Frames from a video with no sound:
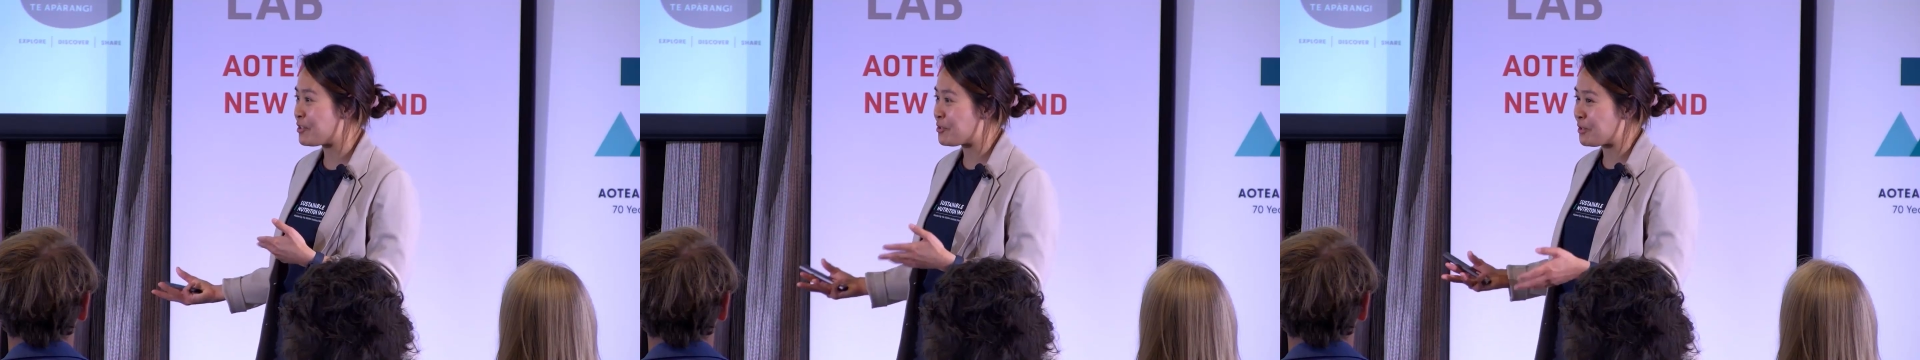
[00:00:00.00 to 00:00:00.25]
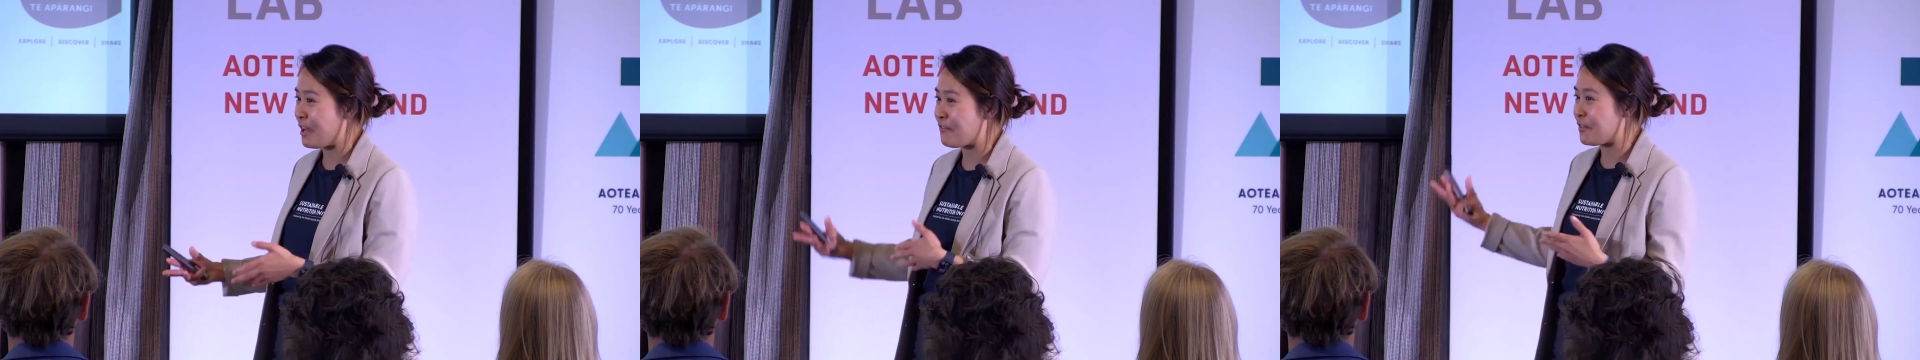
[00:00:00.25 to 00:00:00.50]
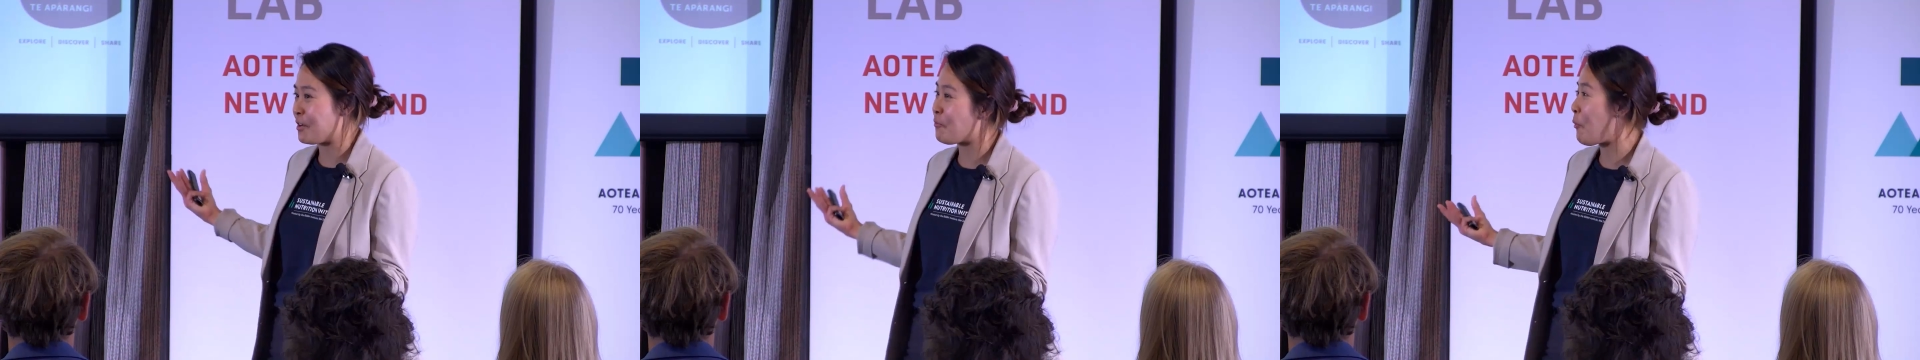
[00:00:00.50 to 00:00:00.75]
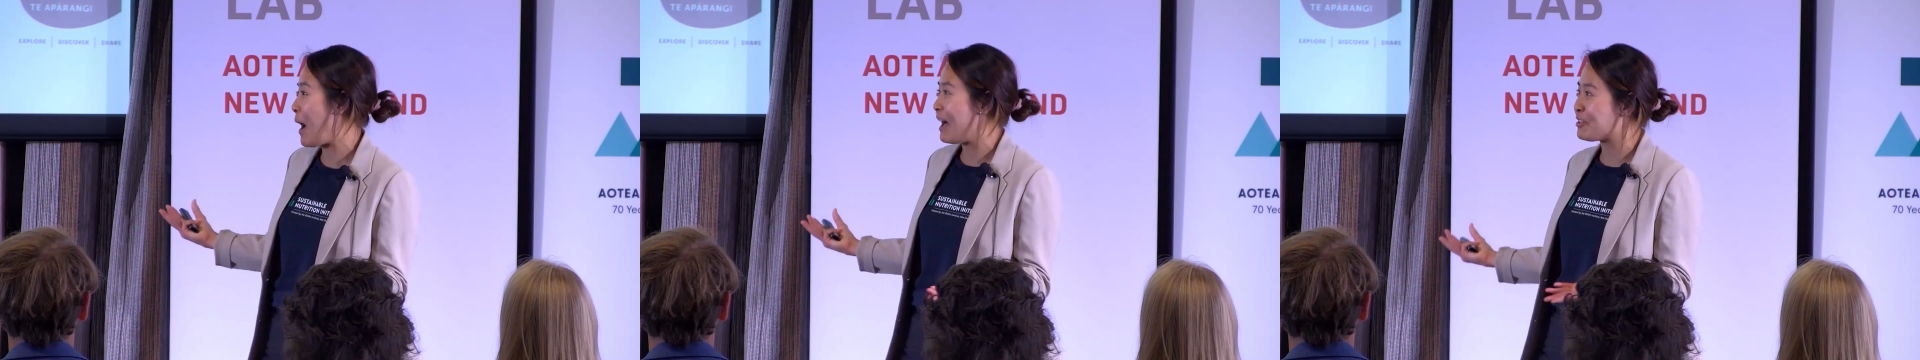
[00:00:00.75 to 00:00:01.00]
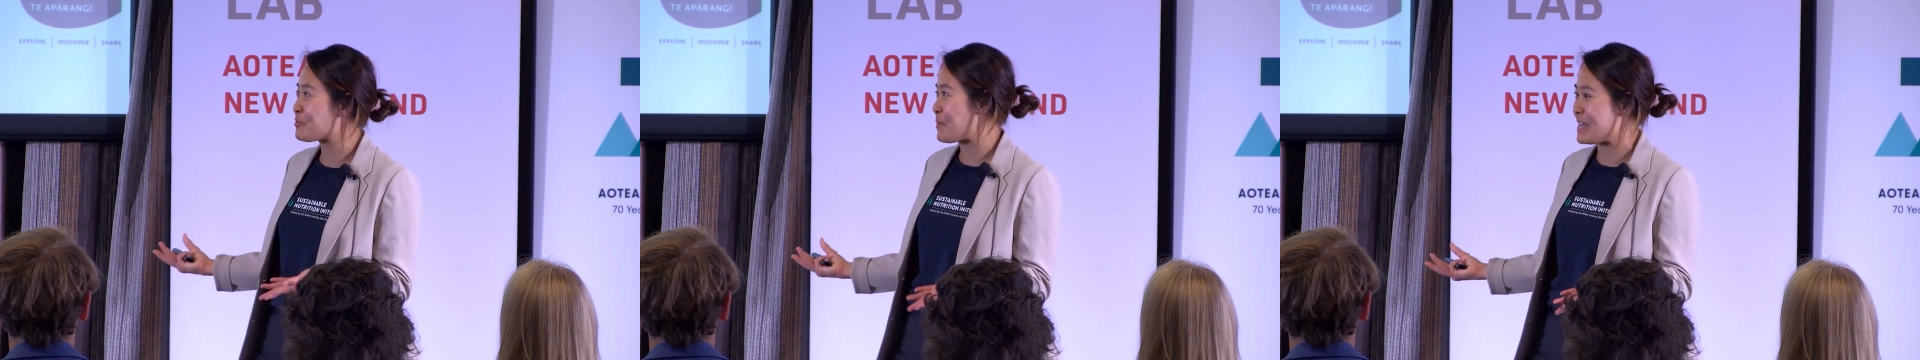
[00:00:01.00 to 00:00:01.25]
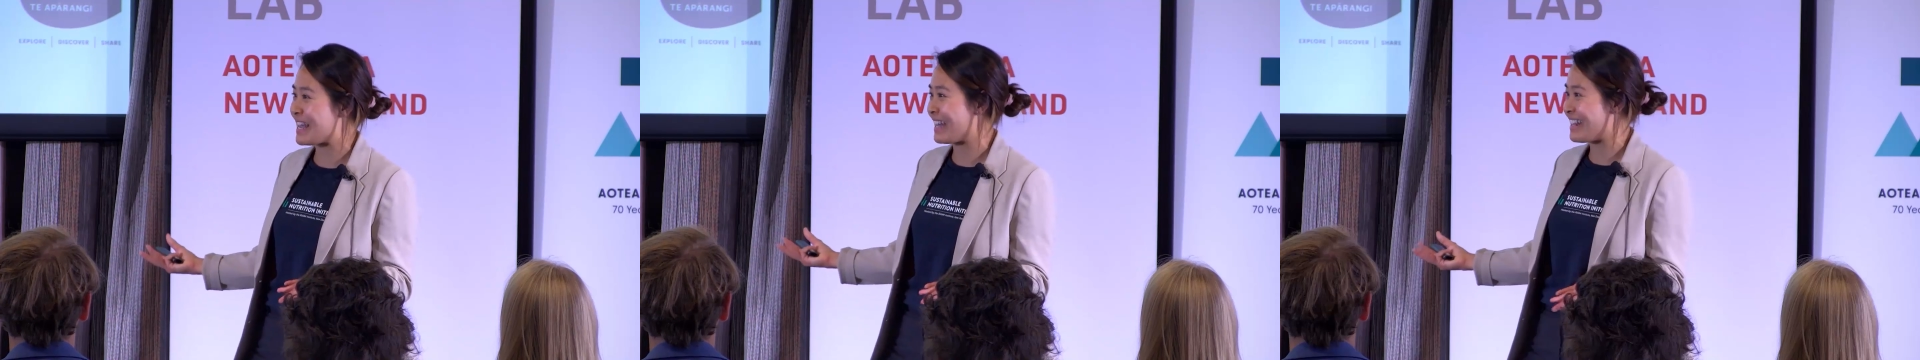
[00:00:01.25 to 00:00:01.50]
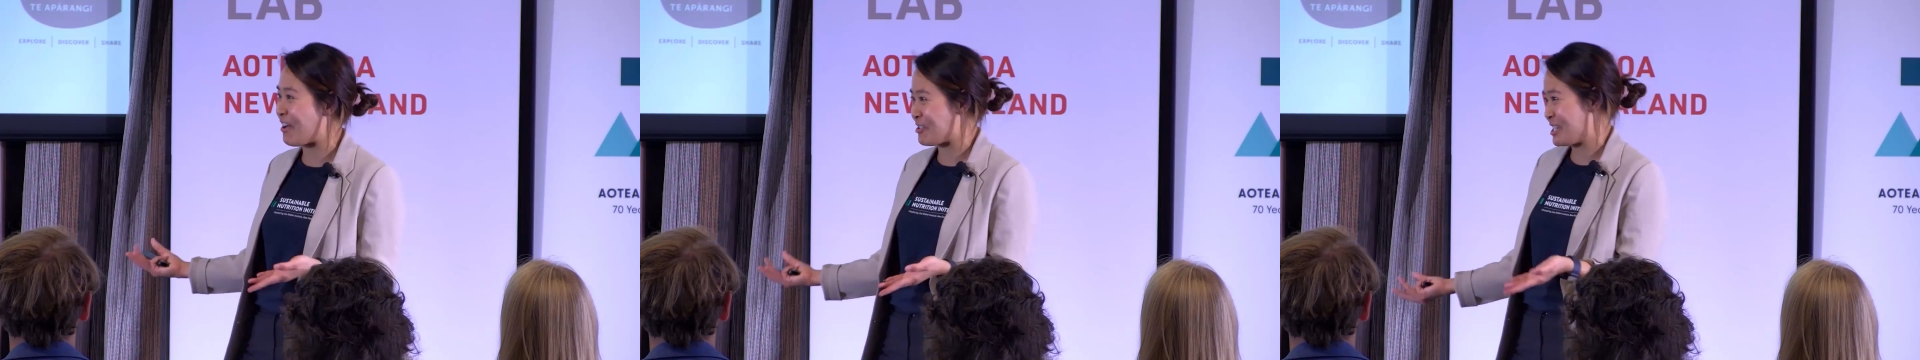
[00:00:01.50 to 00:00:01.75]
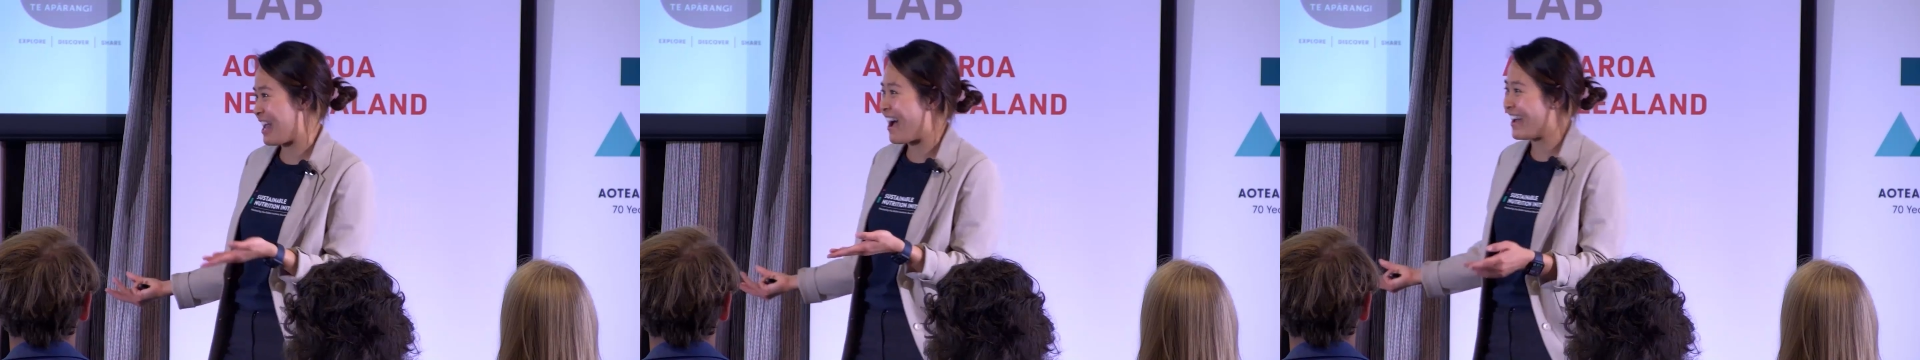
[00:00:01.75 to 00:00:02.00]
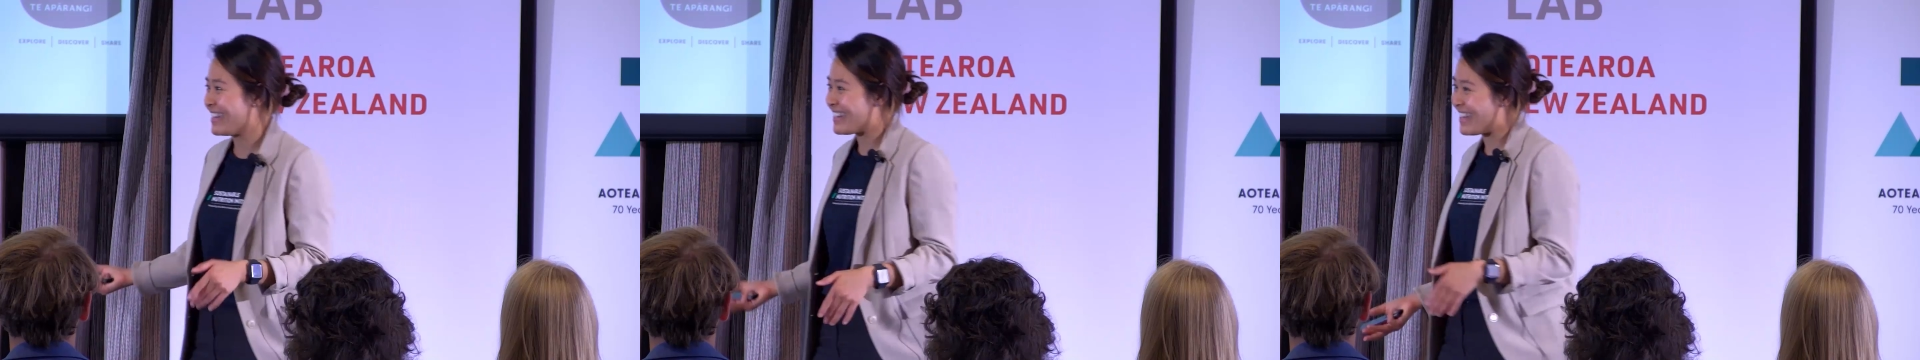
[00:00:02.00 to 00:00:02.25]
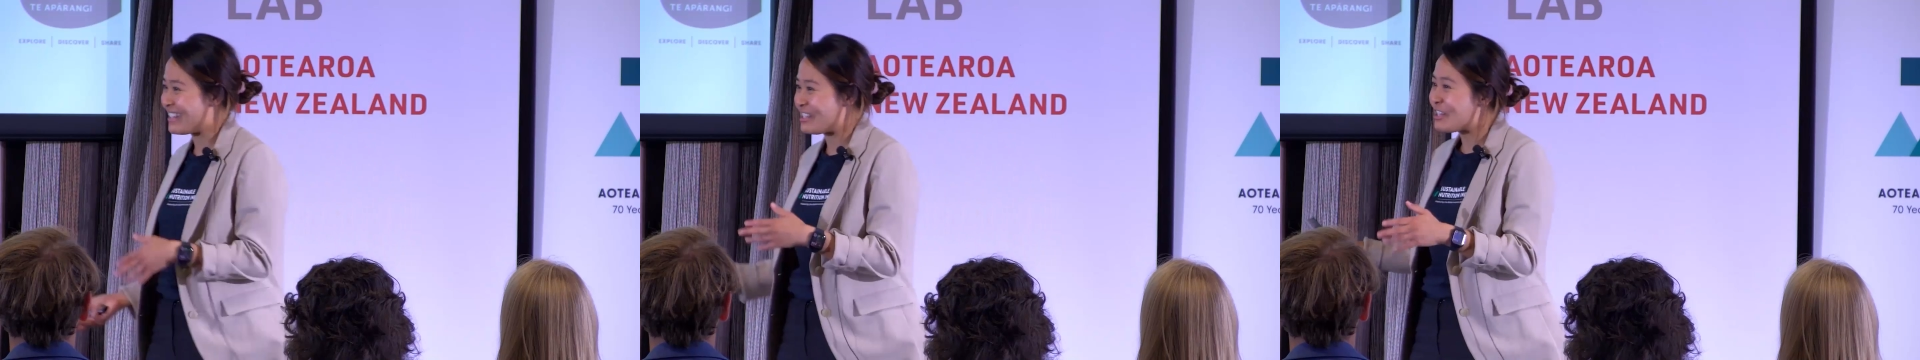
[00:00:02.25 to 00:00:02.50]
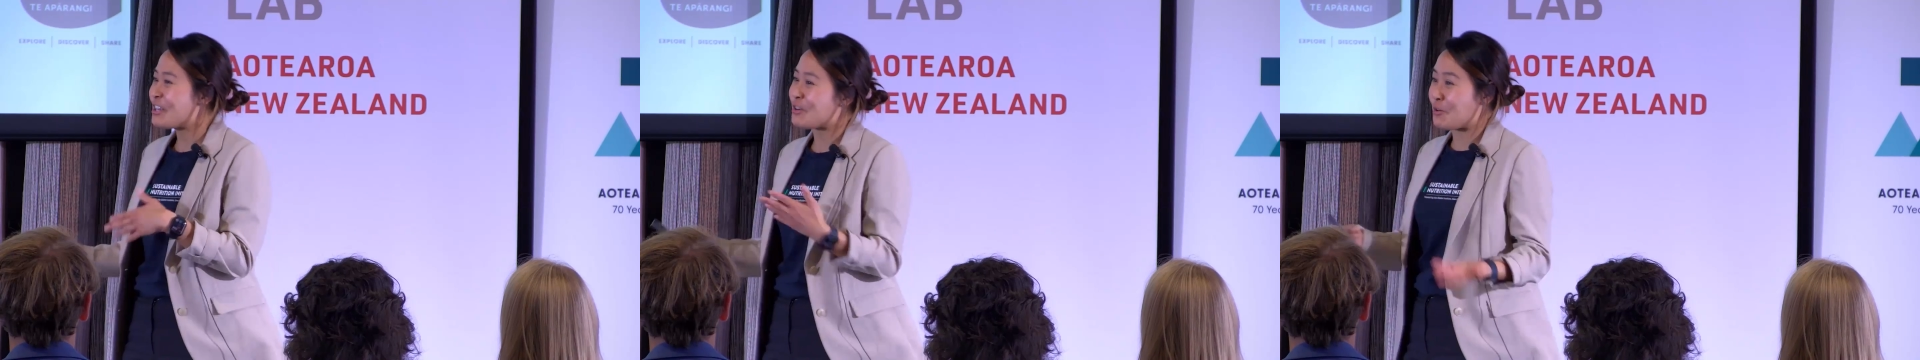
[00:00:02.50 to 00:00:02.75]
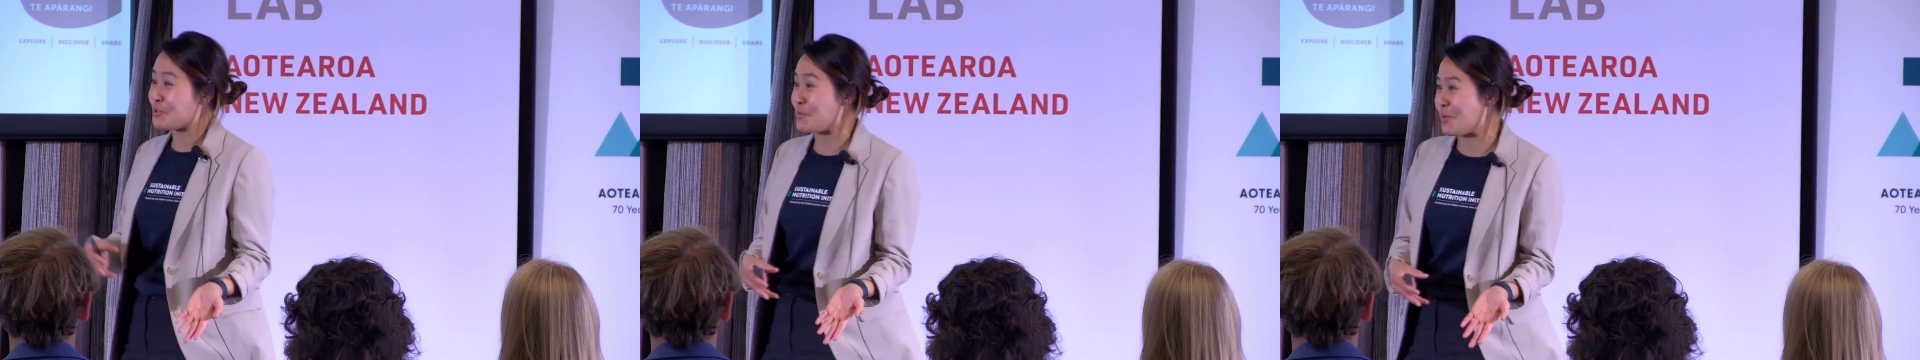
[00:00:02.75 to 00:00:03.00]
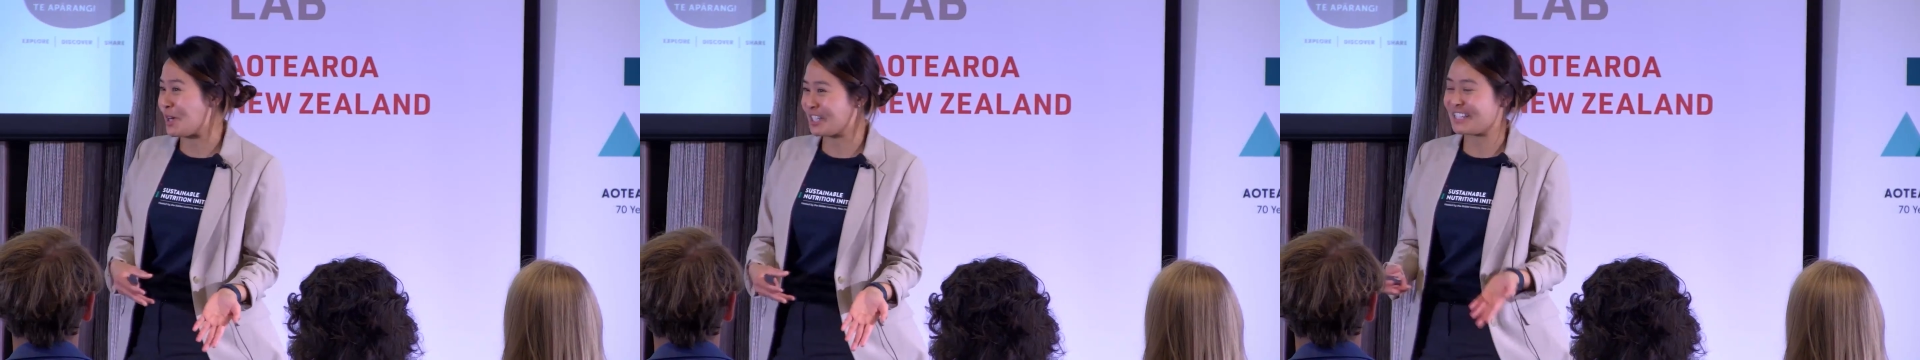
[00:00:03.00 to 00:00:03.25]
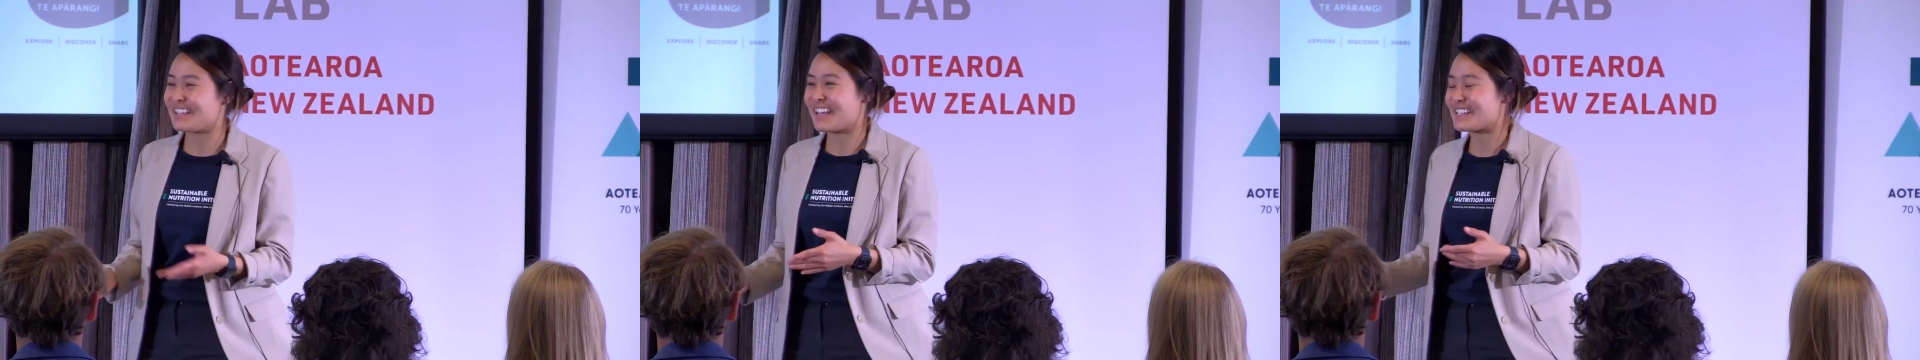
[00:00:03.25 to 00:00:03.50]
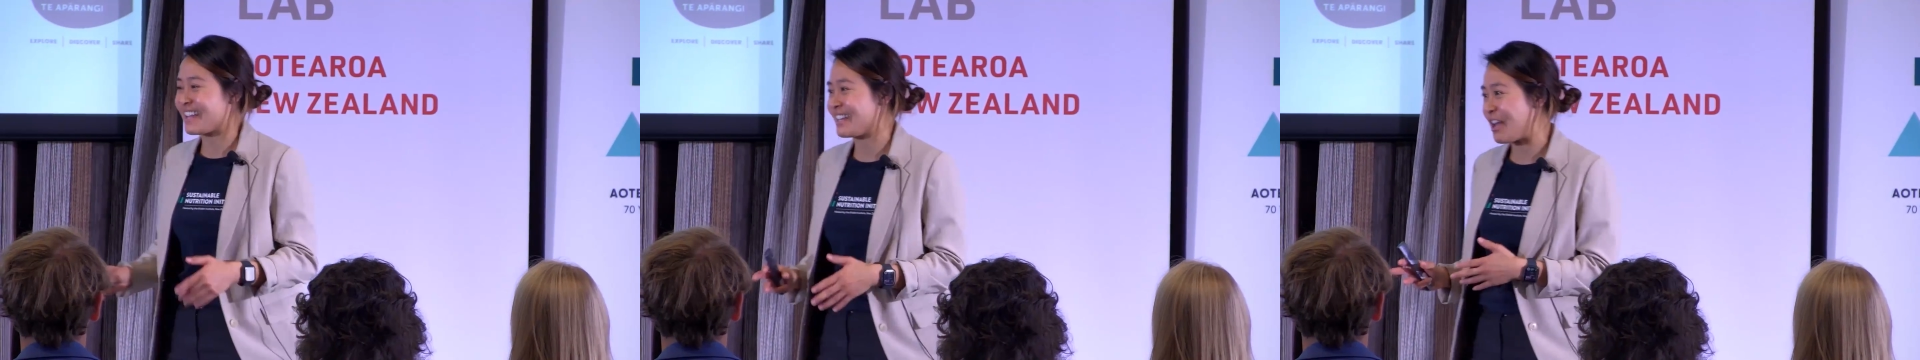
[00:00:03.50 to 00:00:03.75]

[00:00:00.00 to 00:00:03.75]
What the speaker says: You could have a wild weekend outside and go to work the next day